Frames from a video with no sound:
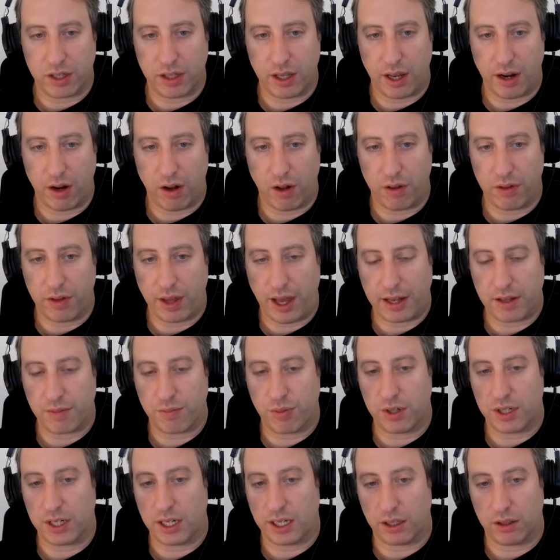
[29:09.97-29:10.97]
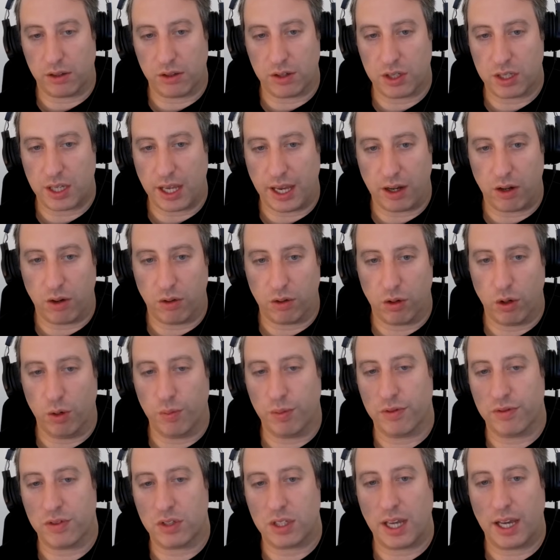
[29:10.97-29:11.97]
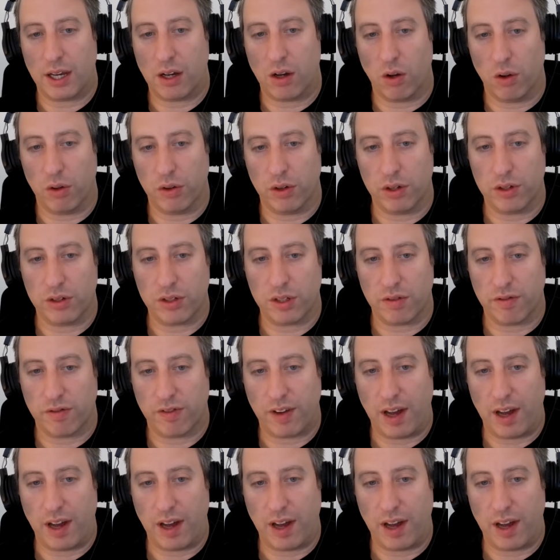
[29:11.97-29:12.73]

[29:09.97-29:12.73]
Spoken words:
And then that particular group of stakeholders and